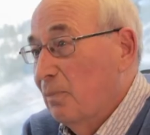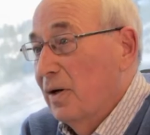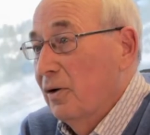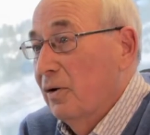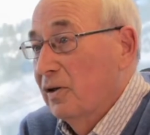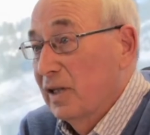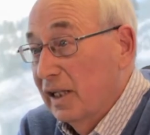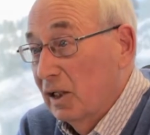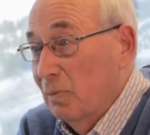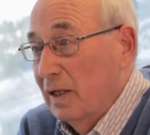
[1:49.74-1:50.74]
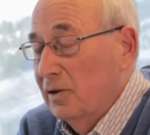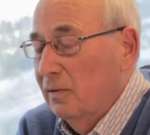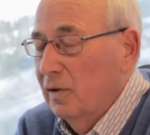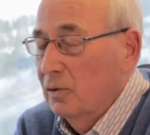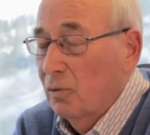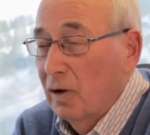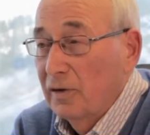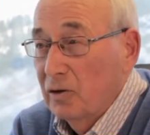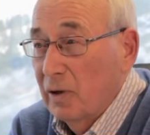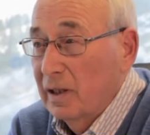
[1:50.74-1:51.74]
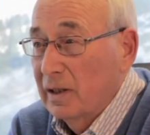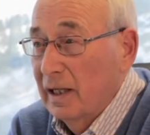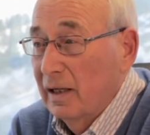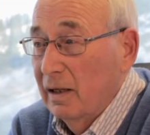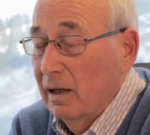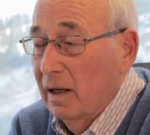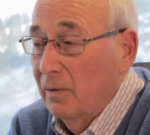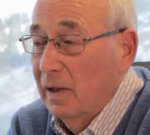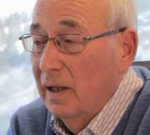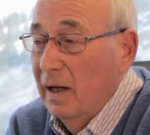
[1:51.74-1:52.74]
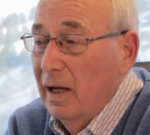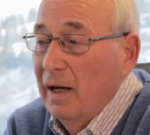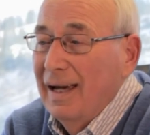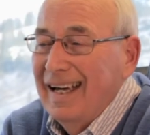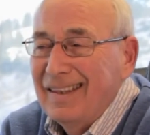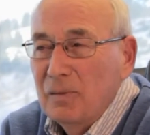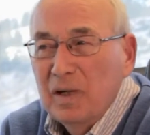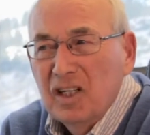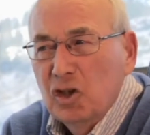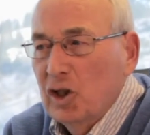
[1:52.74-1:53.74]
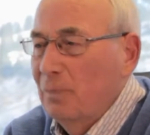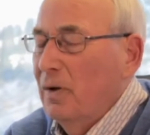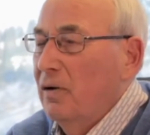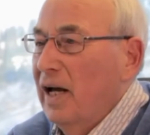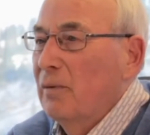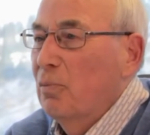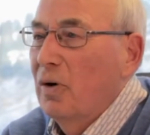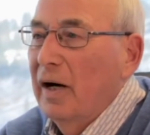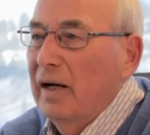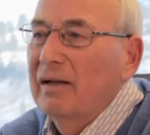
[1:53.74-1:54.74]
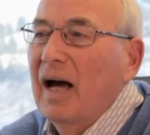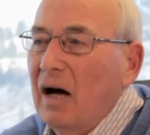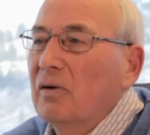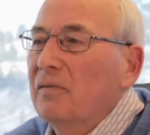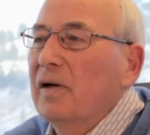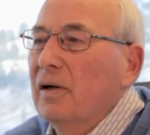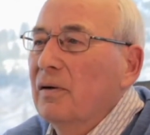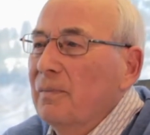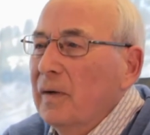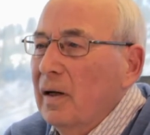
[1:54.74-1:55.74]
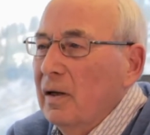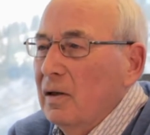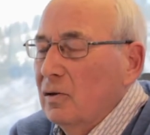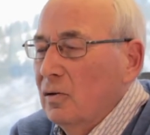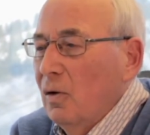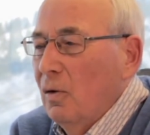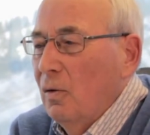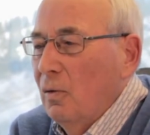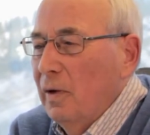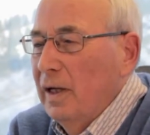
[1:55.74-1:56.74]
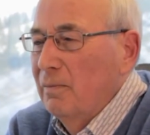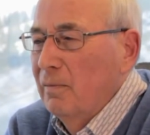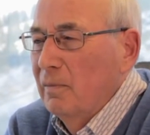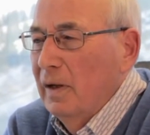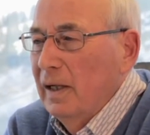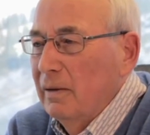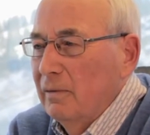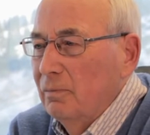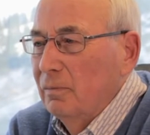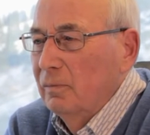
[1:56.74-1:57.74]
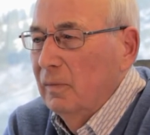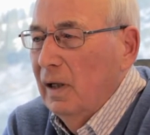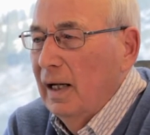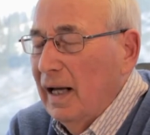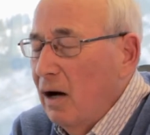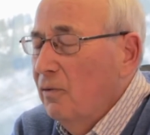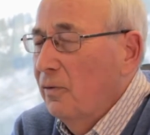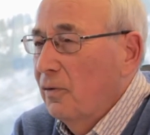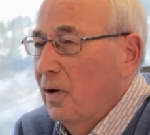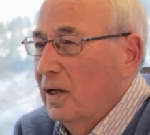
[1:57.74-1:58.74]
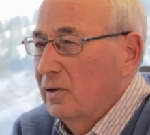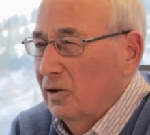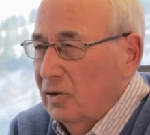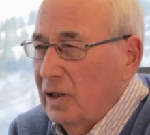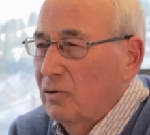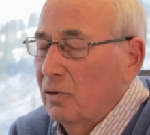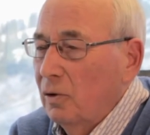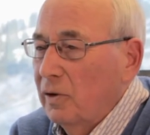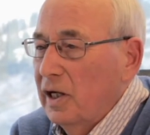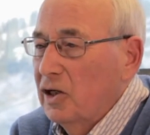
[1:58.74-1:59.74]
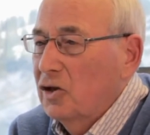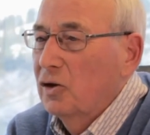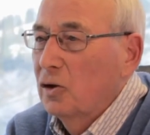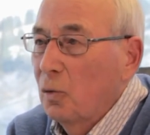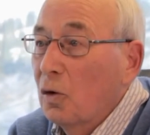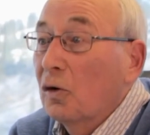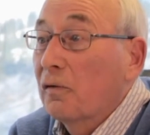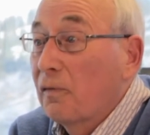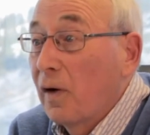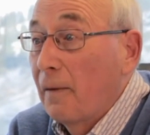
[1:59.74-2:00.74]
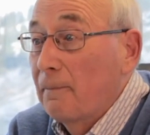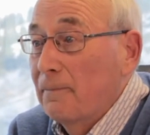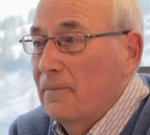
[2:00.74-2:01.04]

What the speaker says: up here is inexpensive because we're on the Trans-Canada Highway. And then we can ship our end product out of here. So it allowed for us a central location to work from.